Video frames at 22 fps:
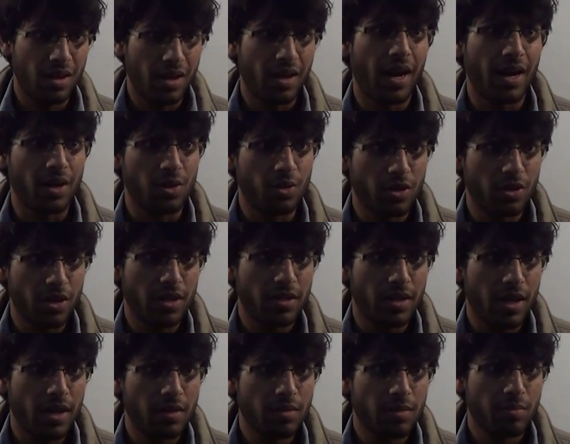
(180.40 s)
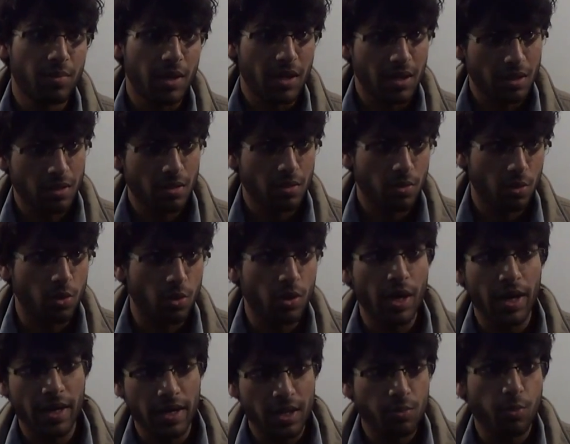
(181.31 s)
at good at that, but who
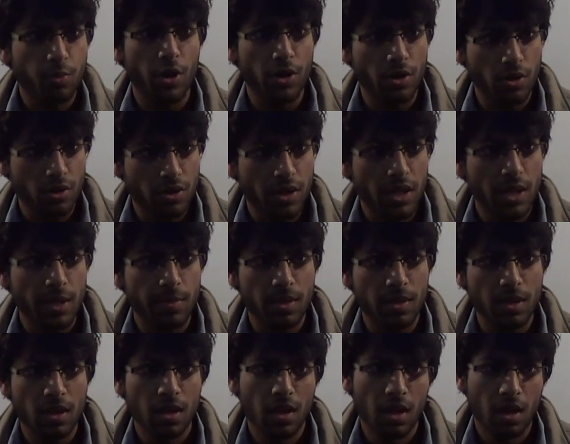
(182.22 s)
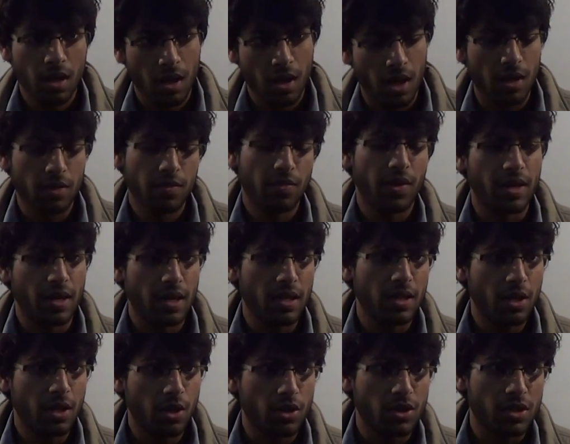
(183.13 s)
had his point on the table, finally
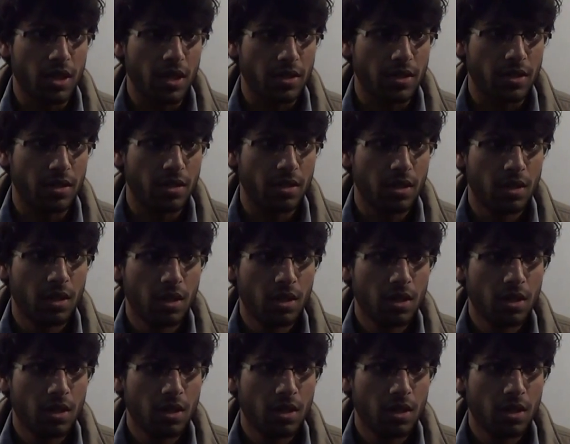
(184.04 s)
they got selected.